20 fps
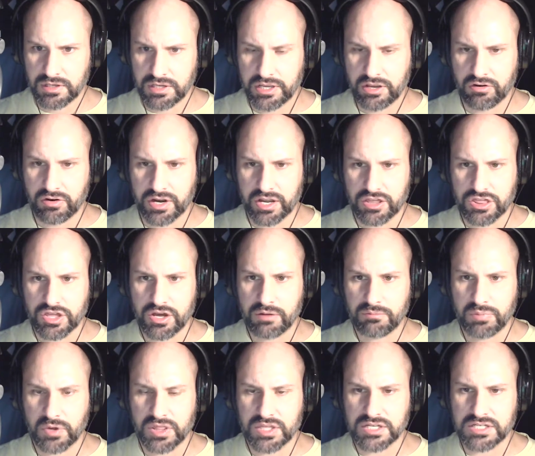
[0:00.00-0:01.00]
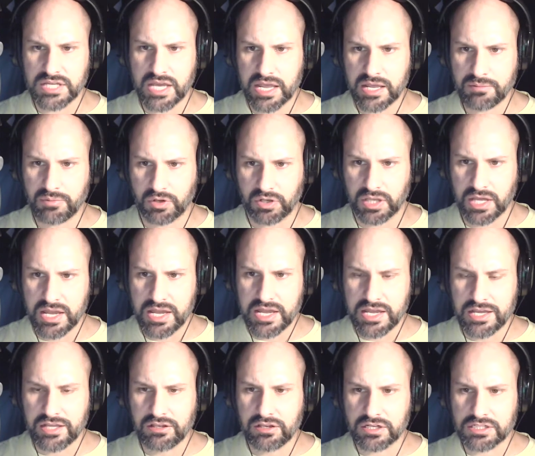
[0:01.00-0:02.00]
Hearing a thump on the table,
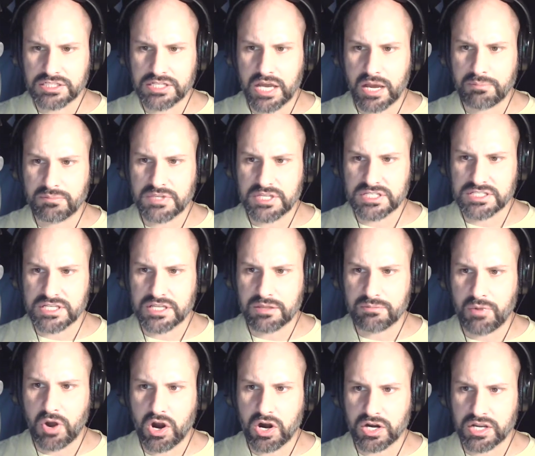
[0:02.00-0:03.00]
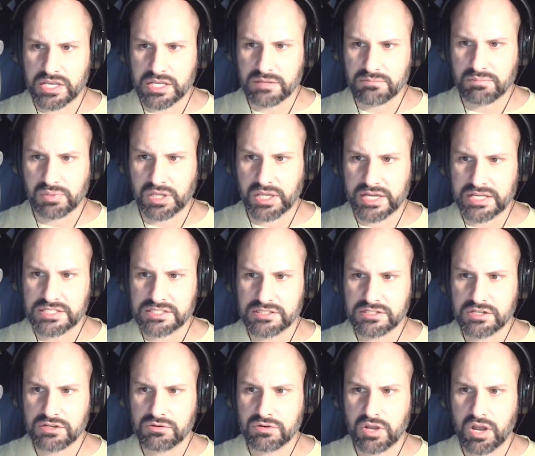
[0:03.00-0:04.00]
he looked up to see the barkeep
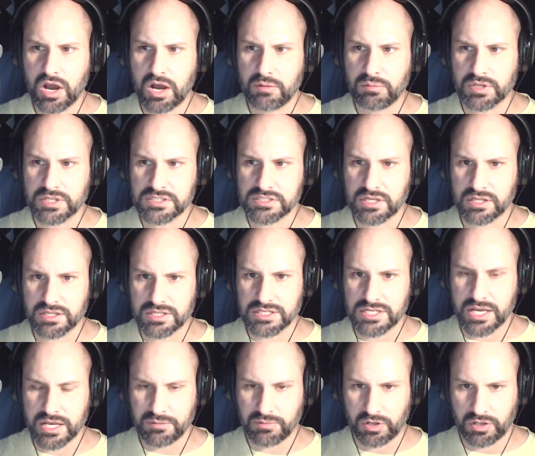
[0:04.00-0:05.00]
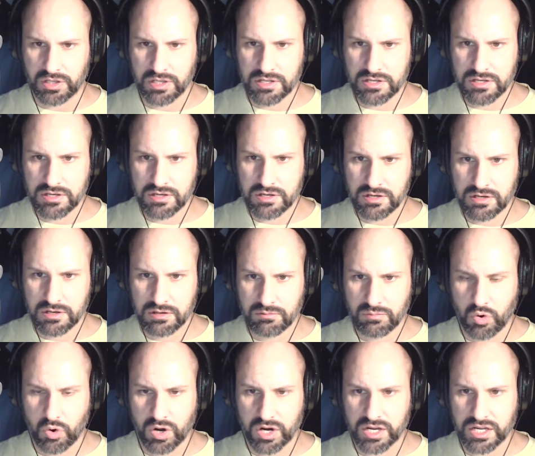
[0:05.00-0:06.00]
place new goblets on the table,
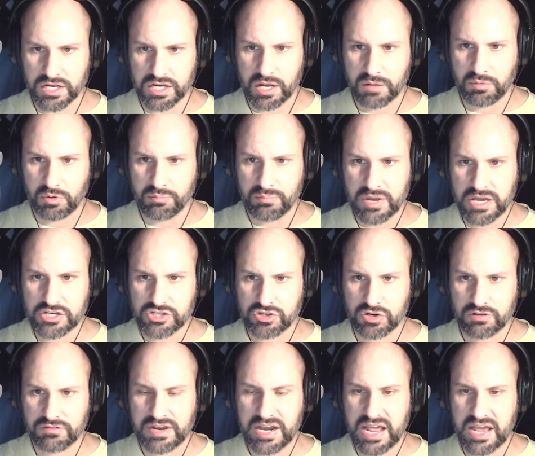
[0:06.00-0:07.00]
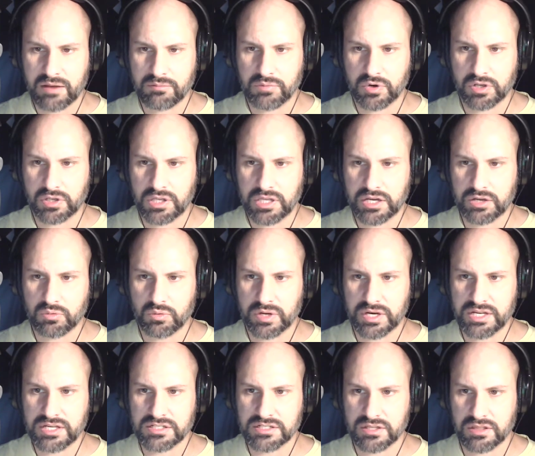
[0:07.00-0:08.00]
pouring a double measure of an amber
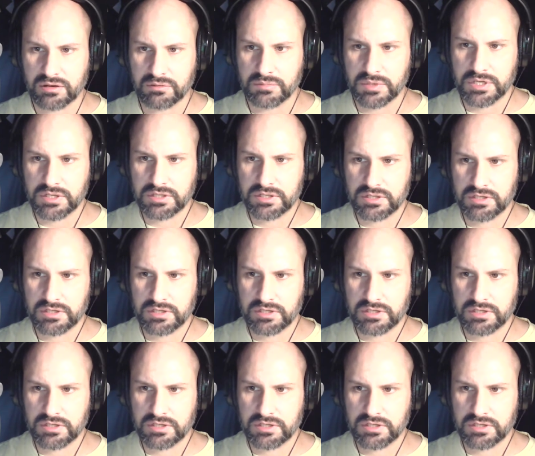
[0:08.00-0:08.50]
liquid into them.